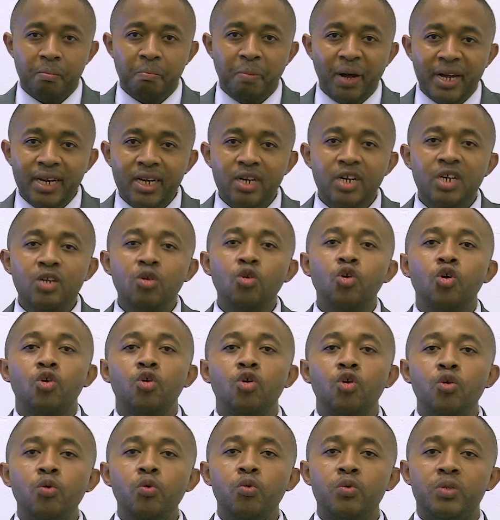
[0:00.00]
but it
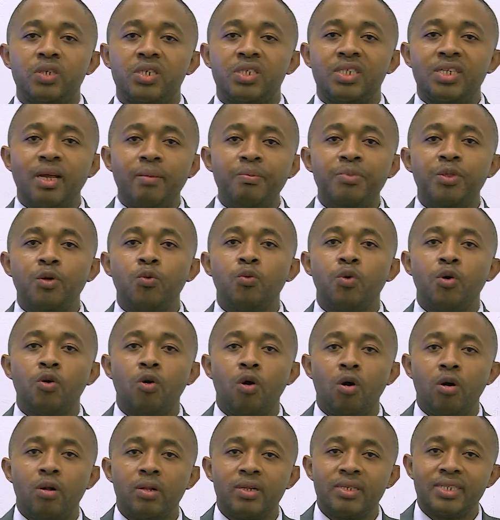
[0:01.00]
includes something we
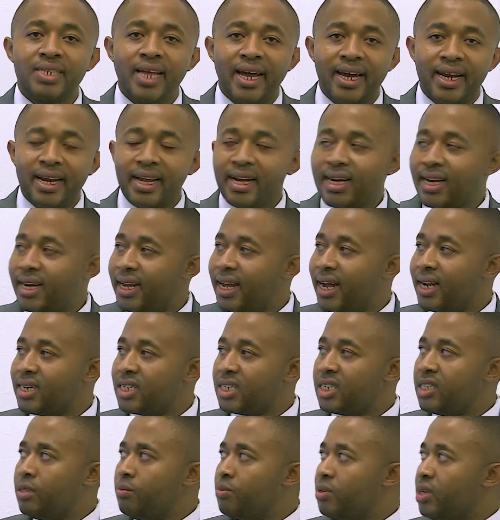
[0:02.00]
call directly
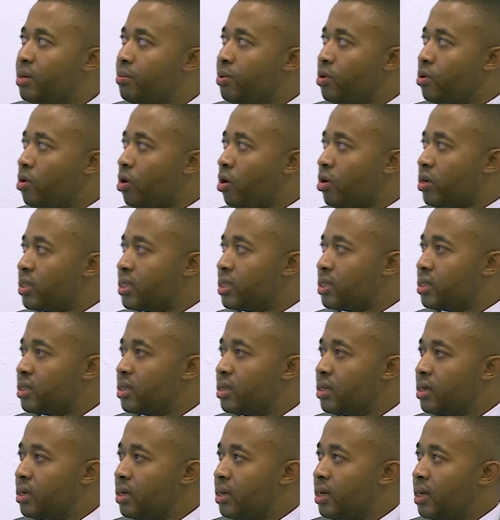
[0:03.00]
attributable
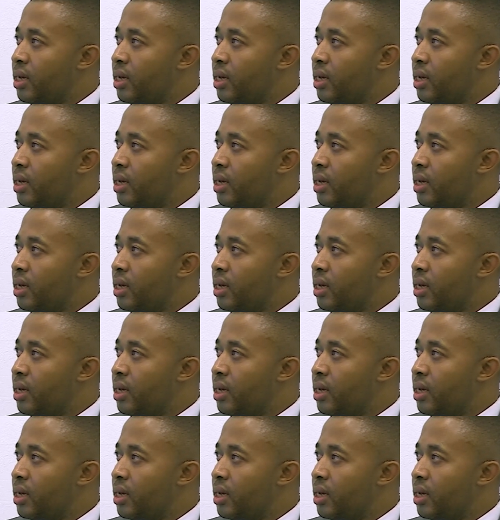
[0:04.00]
costs.